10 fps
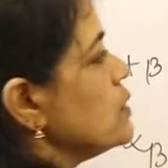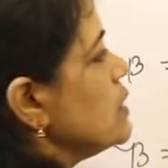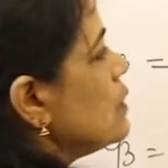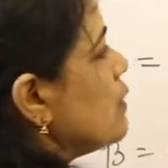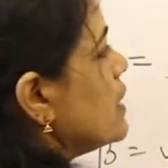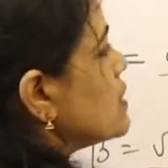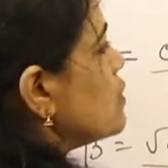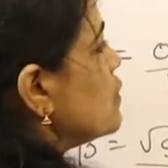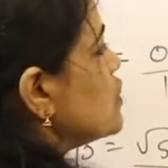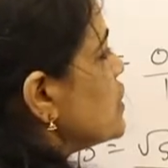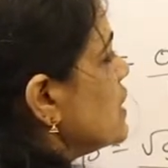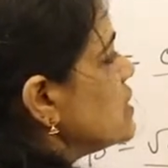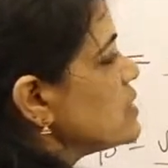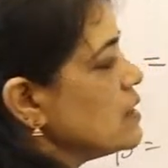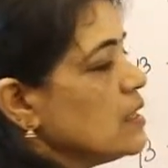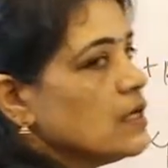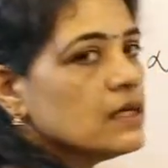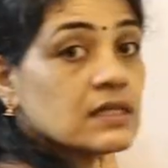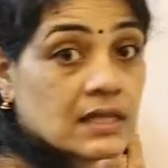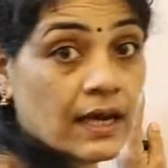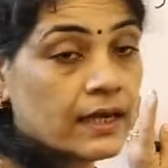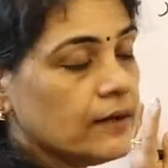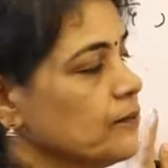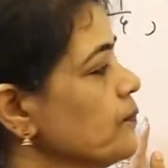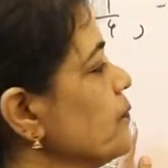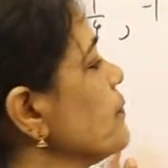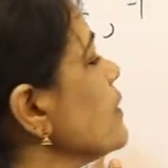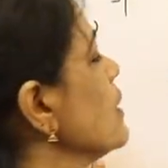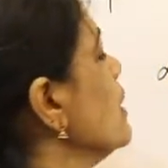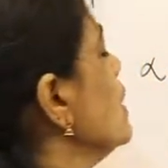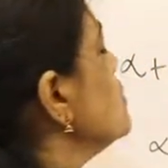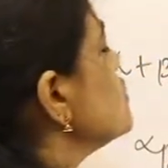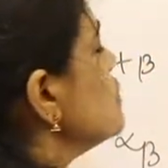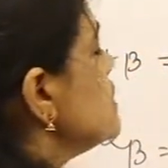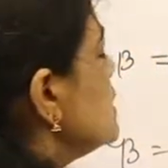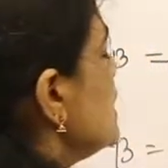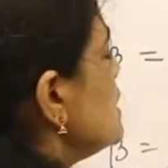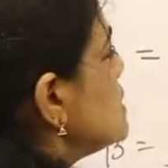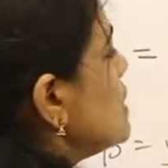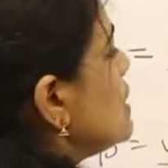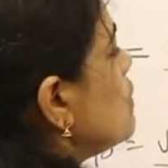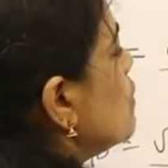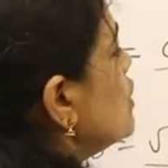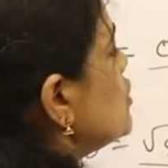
0 has no change, sign. So c is equal